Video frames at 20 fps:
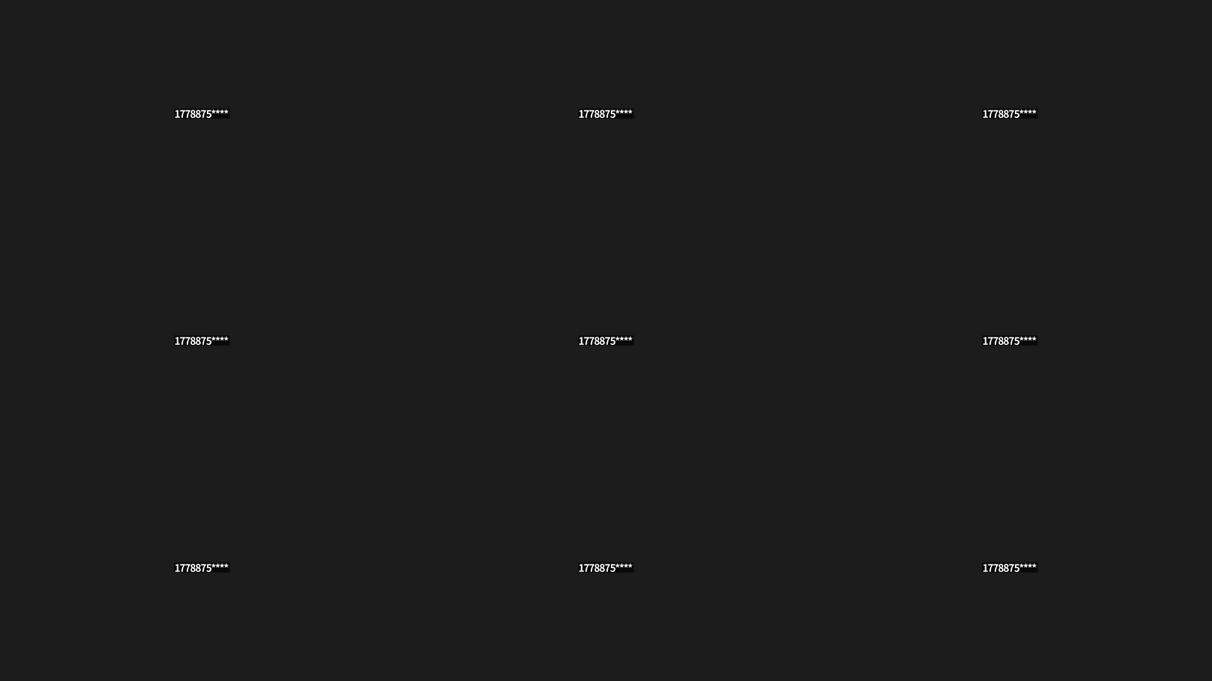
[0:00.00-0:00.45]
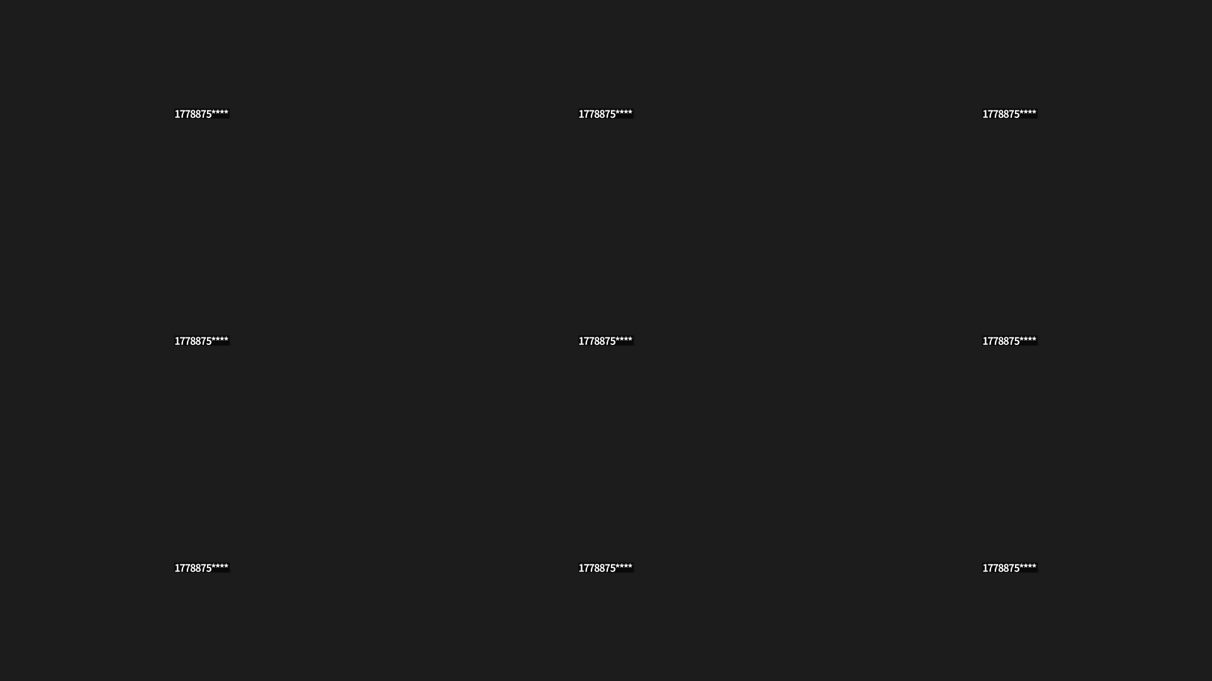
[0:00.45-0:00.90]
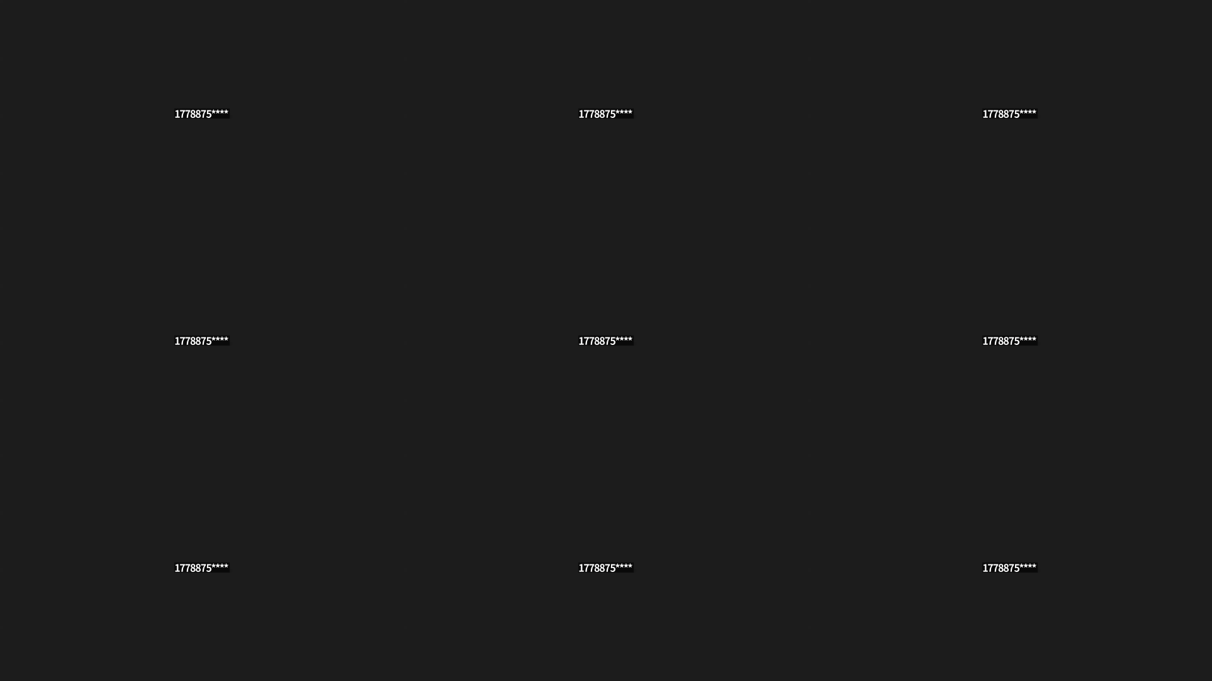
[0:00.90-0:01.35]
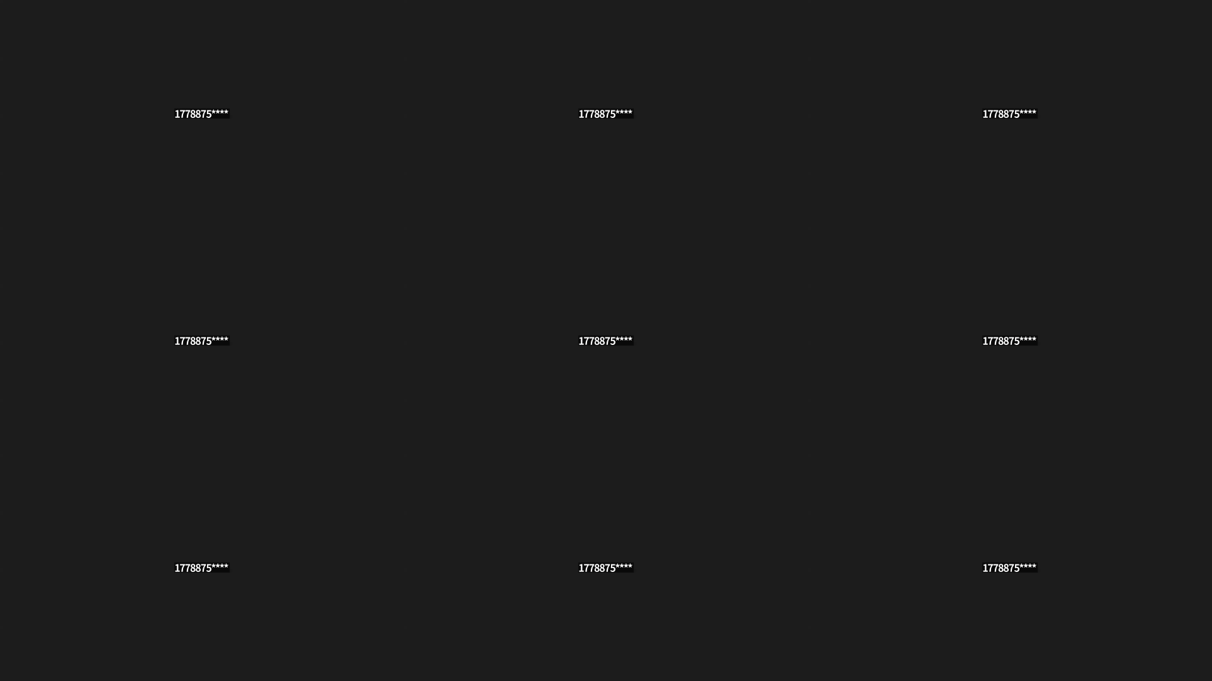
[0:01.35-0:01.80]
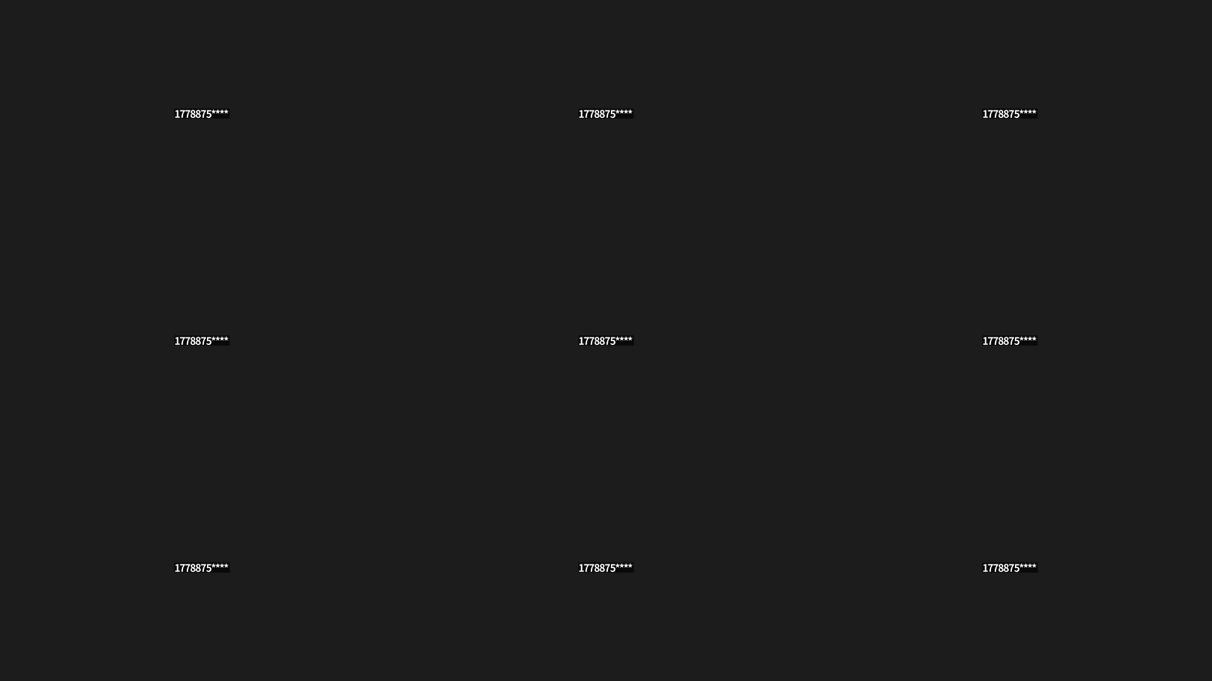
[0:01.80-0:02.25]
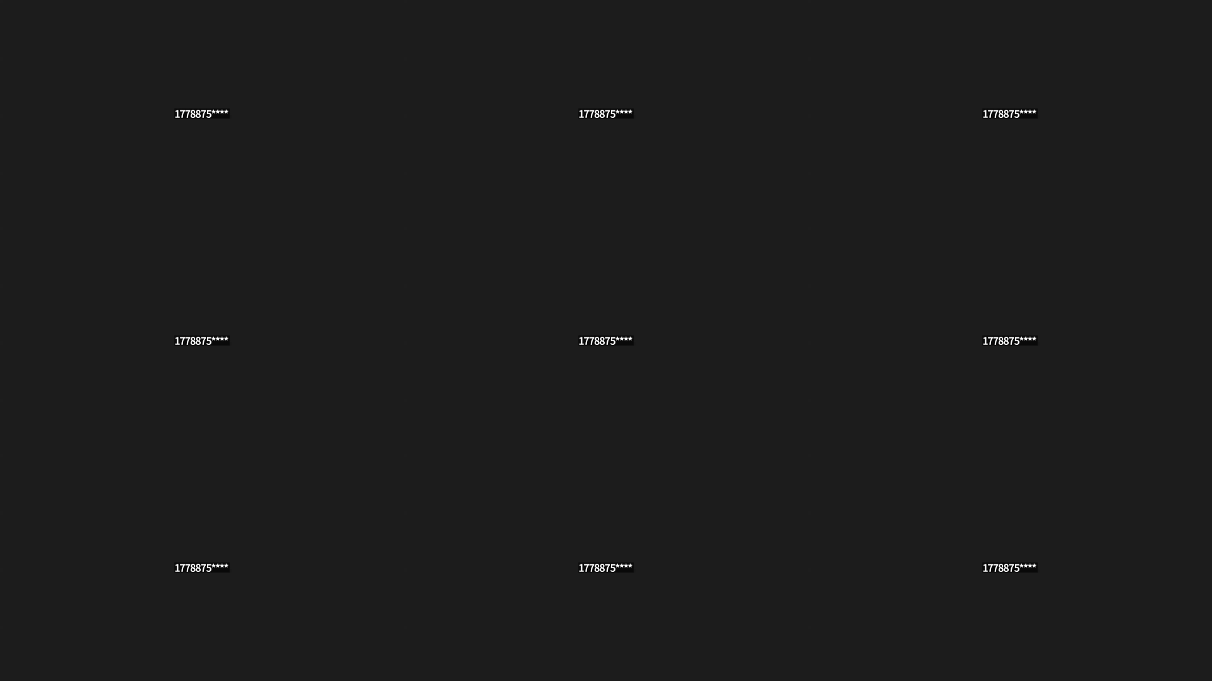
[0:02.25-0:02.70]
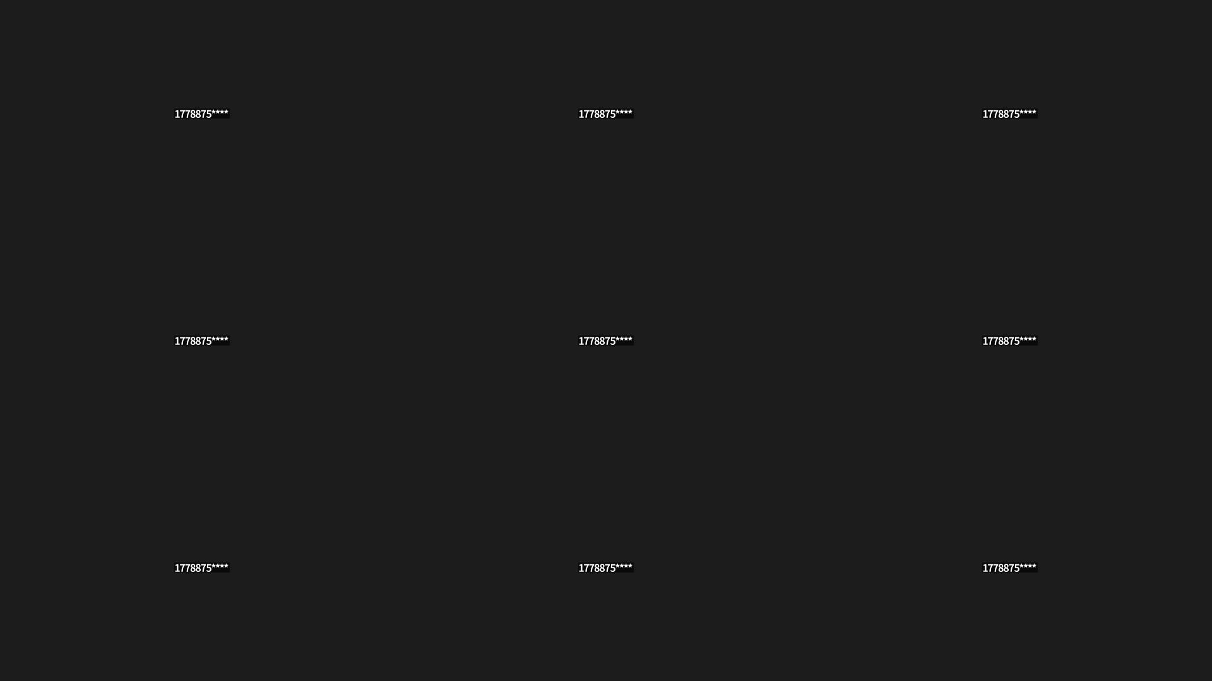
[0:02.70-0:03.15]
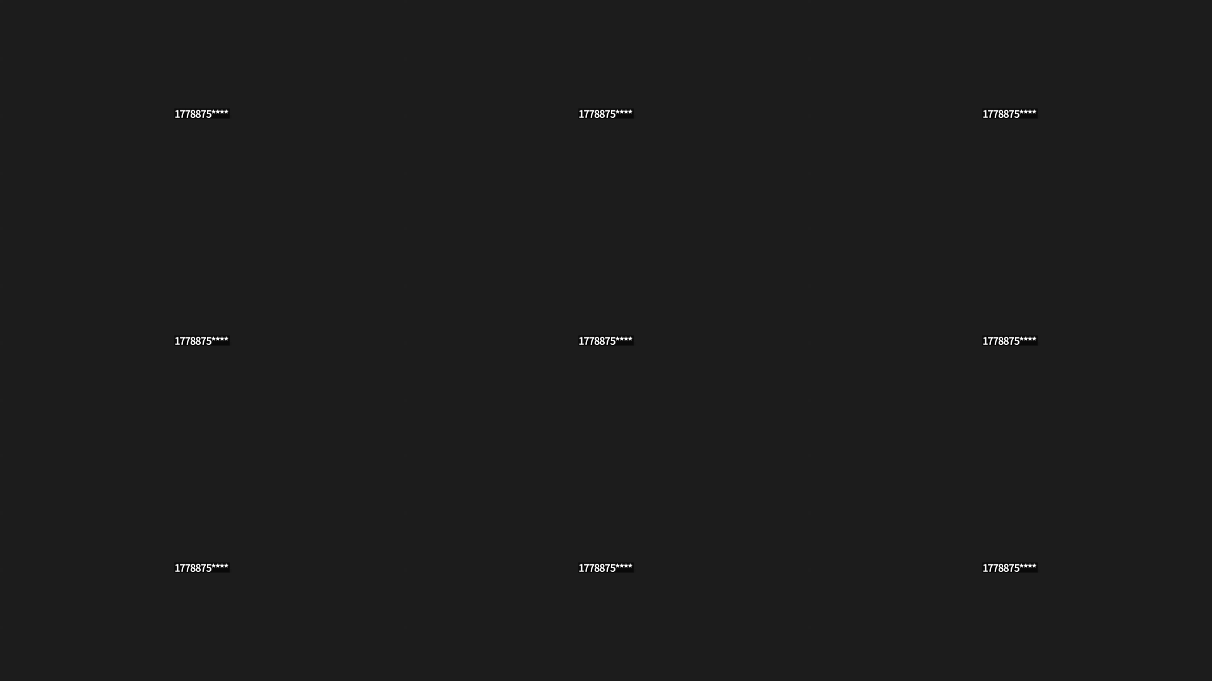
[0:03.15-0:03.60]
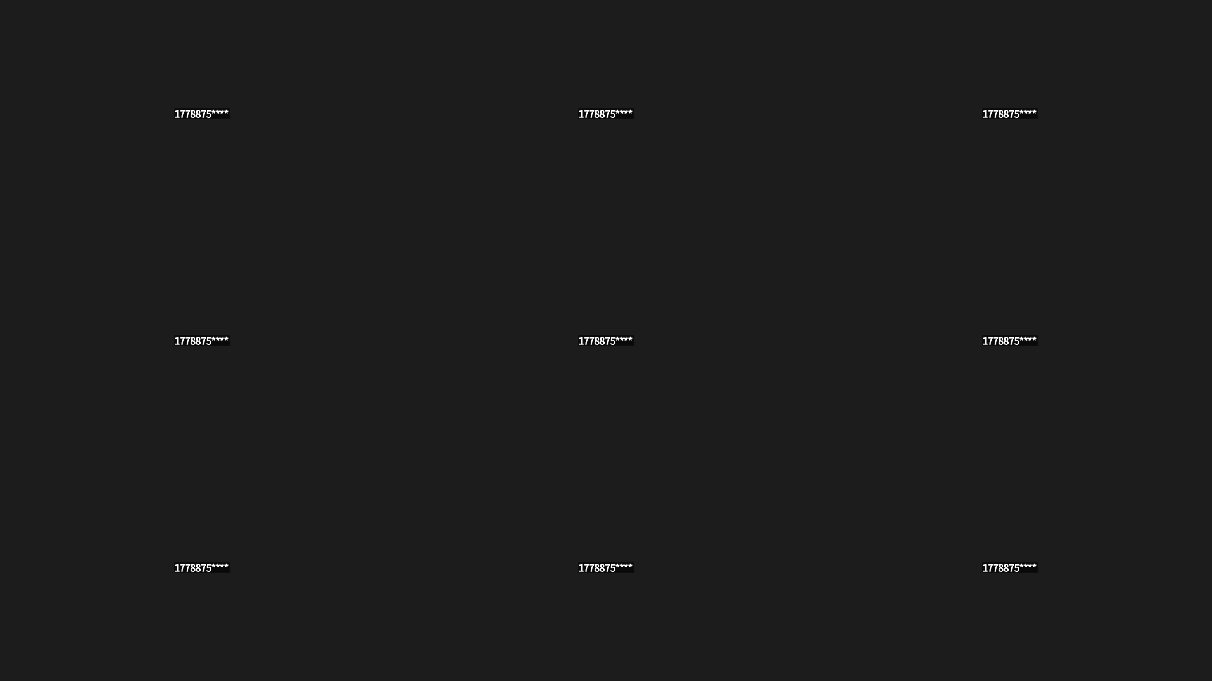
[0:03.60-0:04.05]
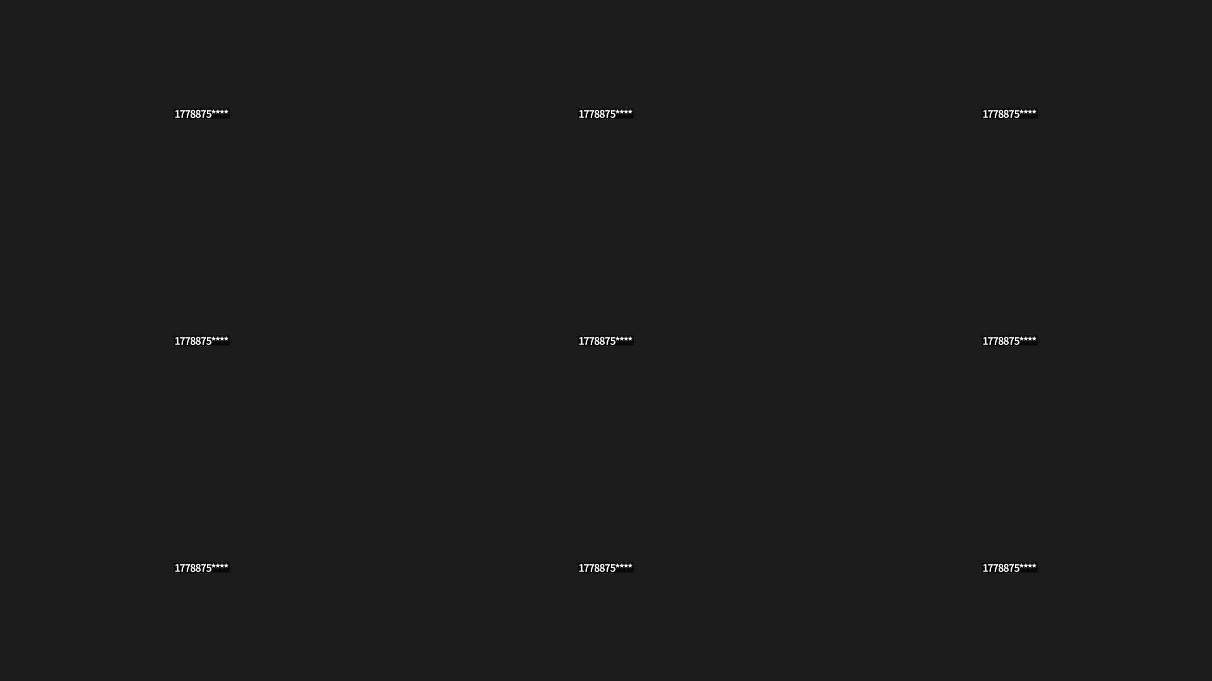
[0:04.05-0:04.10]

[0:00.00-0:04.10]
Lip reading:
Nobody's mouth can be seen.